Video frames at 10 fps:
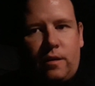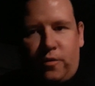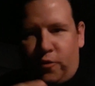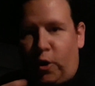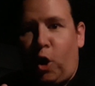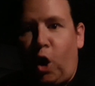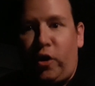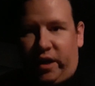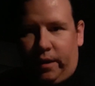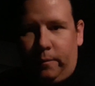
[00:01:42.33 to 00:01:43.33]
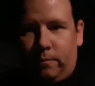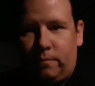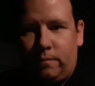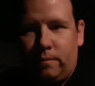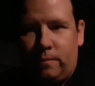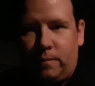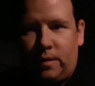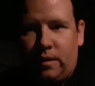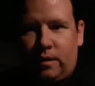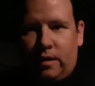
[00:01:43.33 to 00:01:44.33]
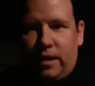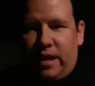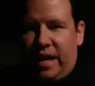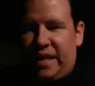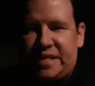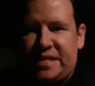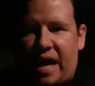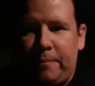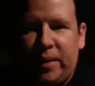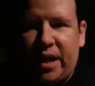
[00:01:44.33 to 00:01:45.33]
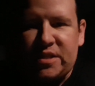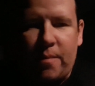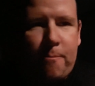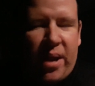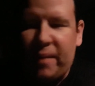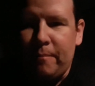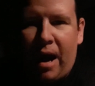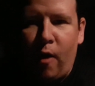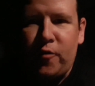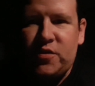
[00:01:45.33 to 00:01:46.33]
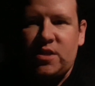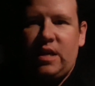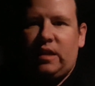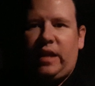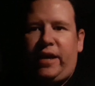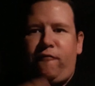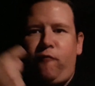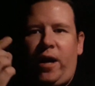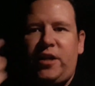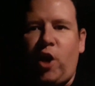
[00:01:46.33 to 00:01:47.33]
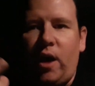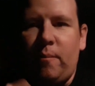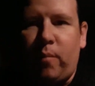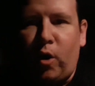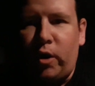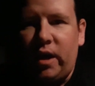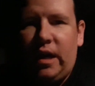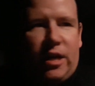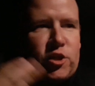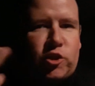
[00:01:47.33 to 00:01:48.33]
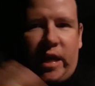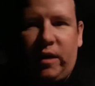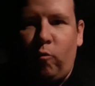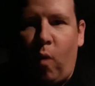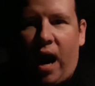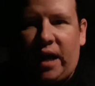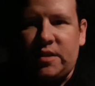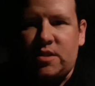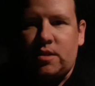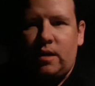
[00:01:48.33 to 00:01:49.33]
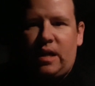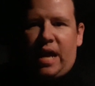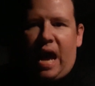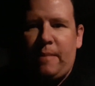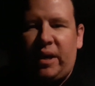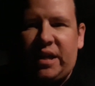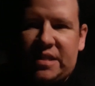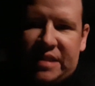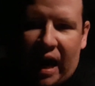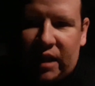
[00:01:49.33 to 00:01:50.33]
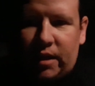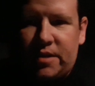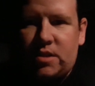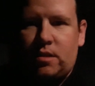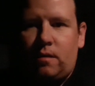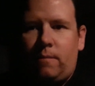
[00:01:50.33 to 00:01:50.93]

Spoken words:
They're hurting. And it's not because of big mouths like Fred Guttenberg, Shannon Watts, Emma Gonzalez,